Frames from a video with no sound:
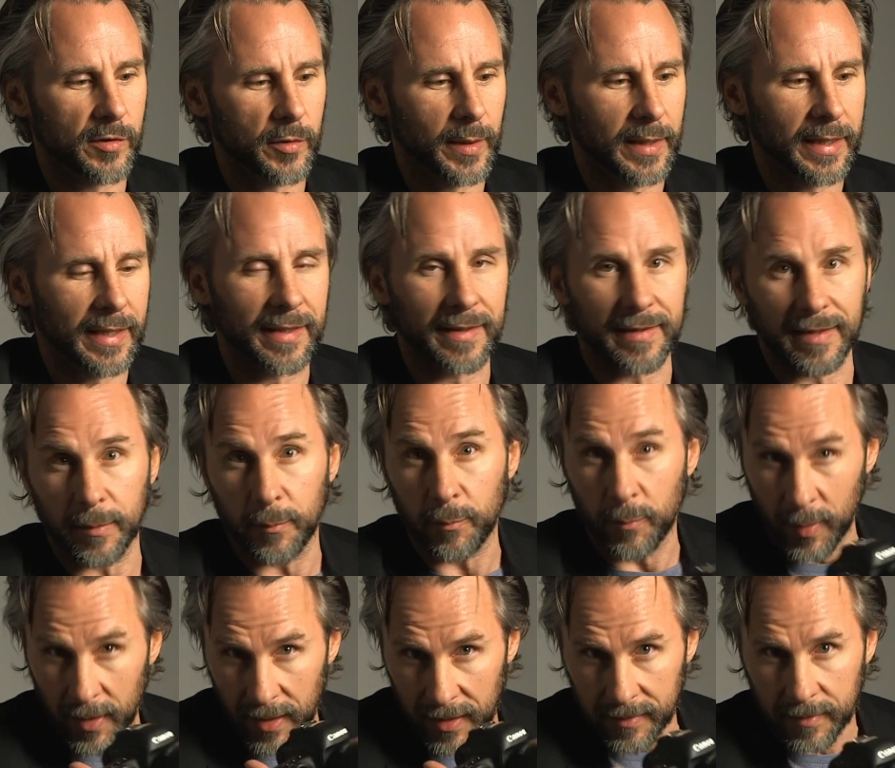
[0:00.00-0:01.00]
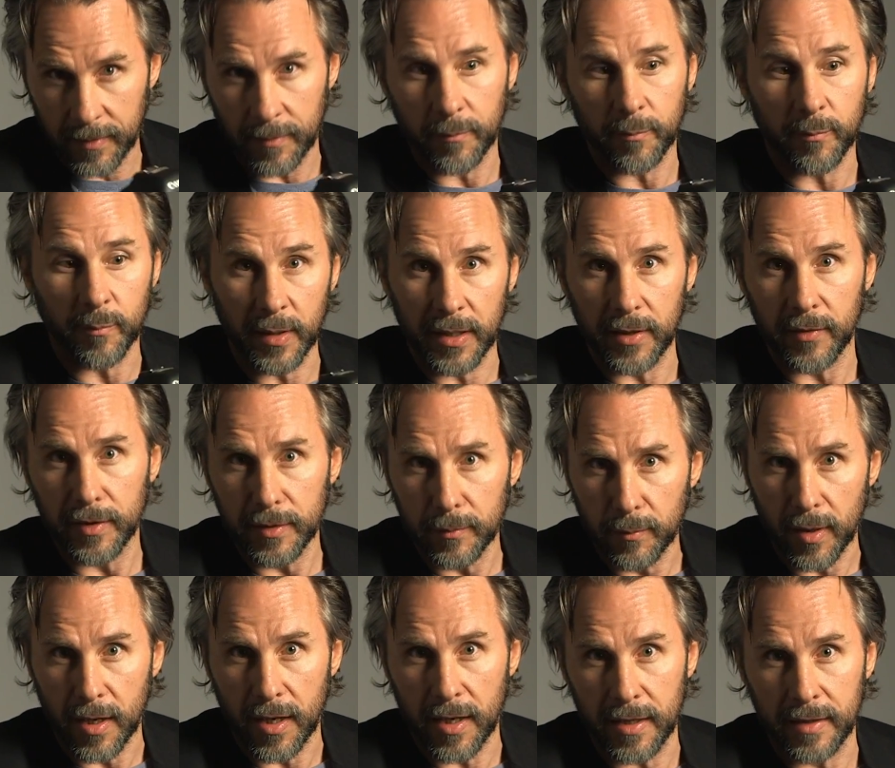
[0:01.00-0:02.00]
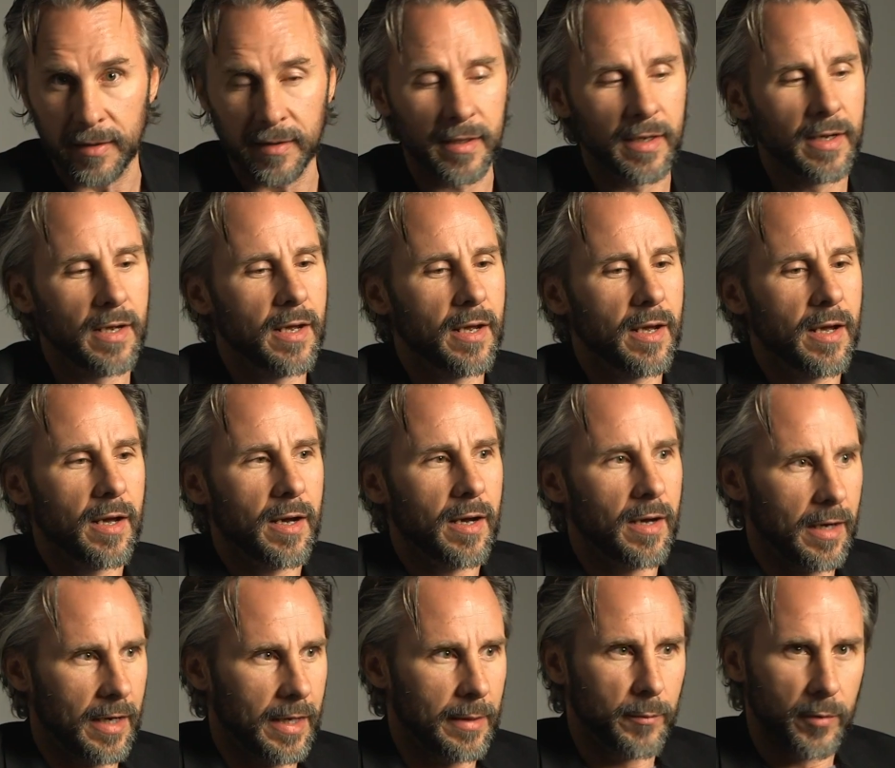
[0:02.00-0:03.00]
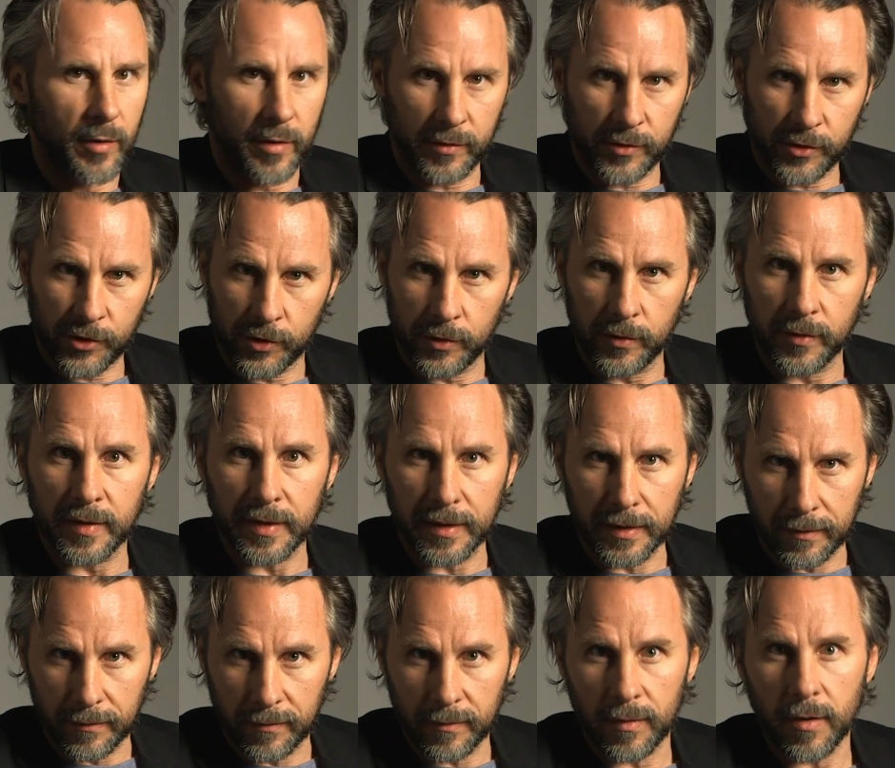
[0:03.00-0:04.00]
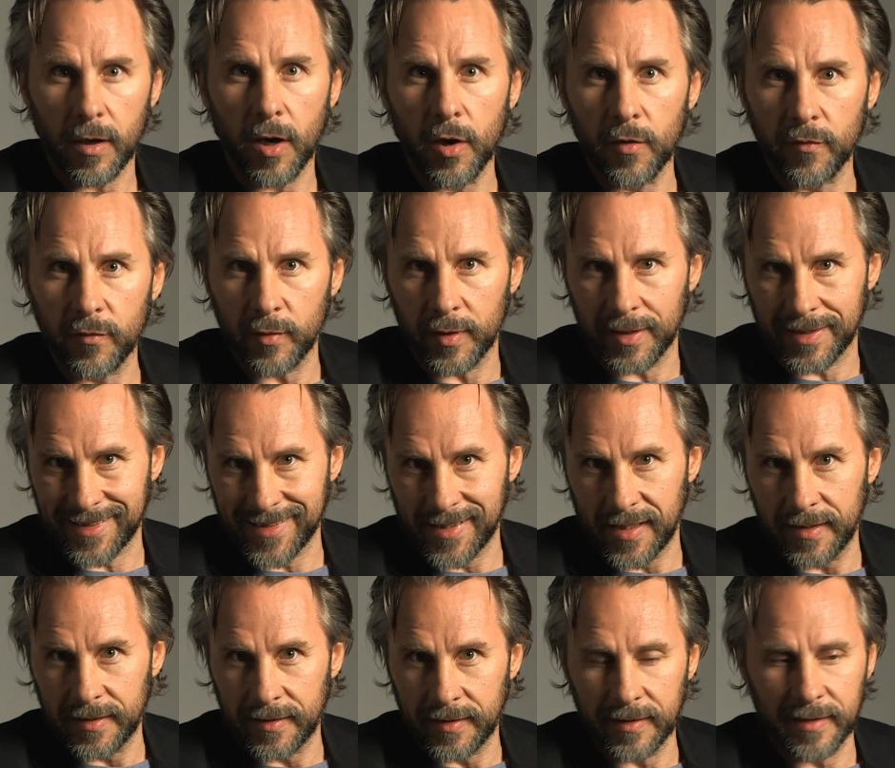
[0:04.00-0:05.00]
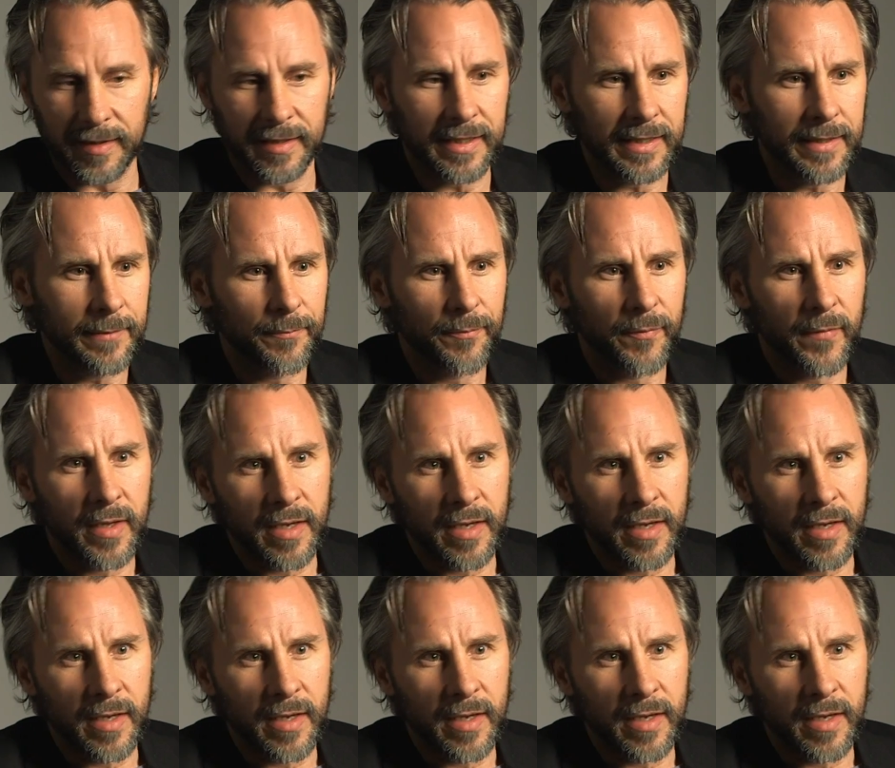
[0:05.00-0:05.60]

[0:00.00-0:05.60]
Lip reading: doing anything. But bear in mind, I'm not shooting overexcitedly.